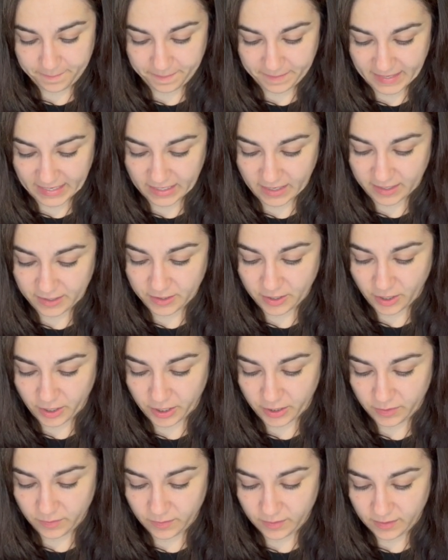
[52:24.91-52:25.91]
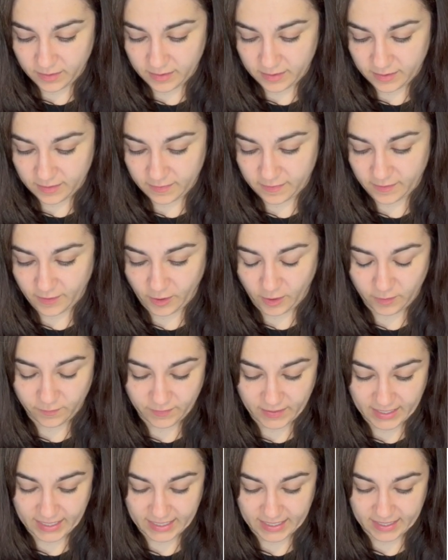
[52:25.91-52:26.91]
And I know that over
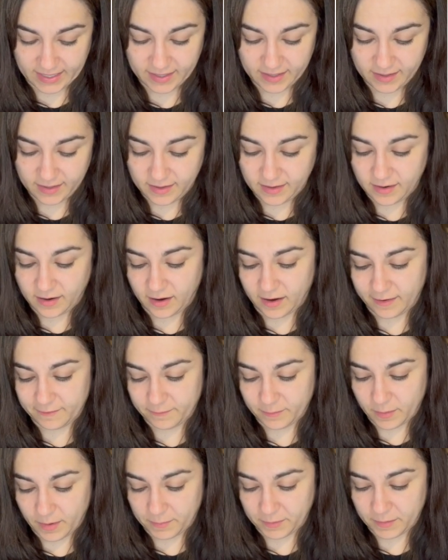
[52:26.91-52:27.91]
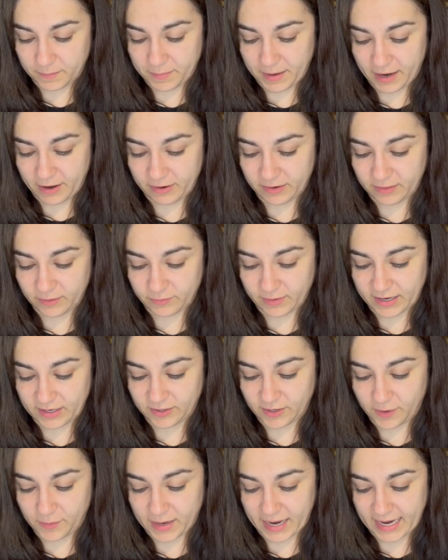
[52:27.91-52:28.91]
here, I'm comparing the
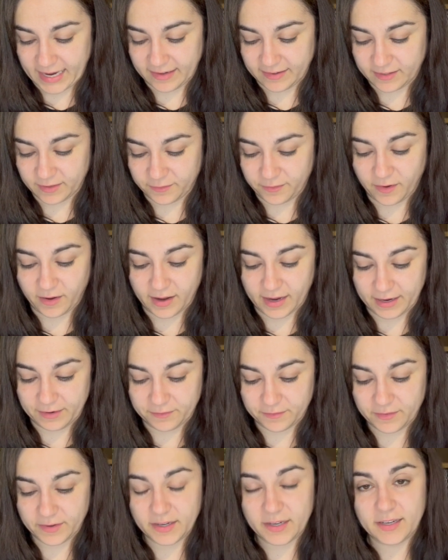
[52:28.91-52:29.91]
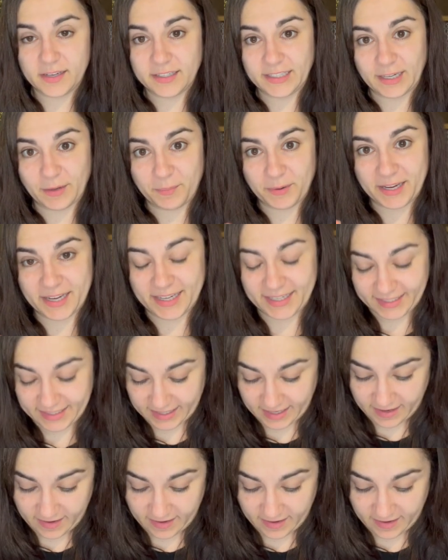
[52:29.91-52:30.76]
ratio 8:5. So because